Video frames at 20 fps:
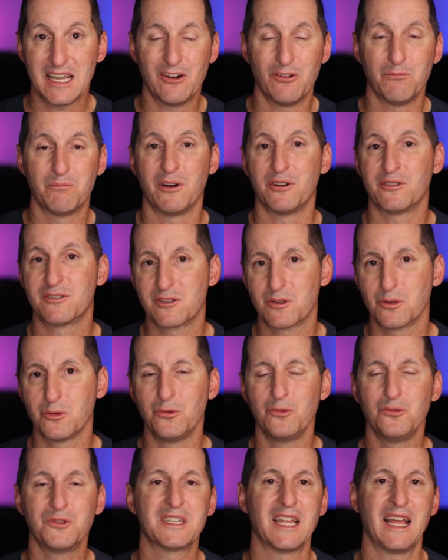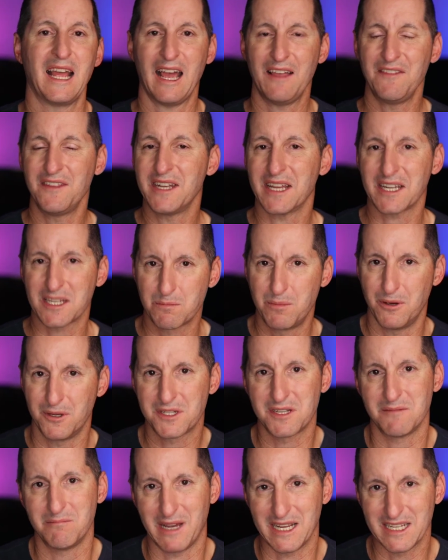to help both tools and the next
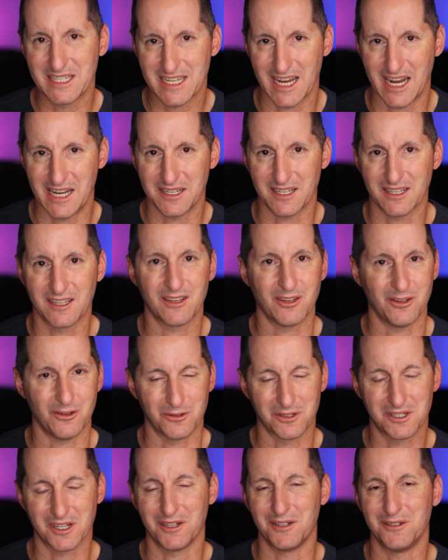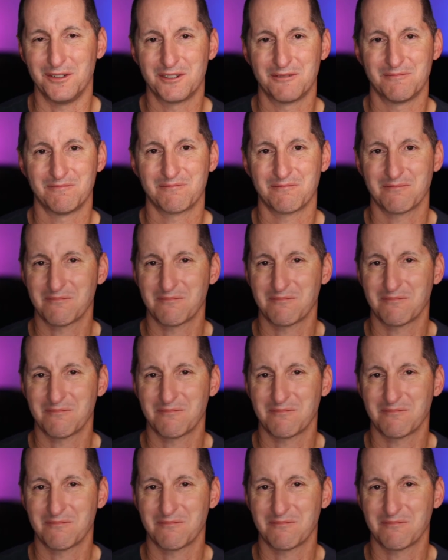person maintaining your code.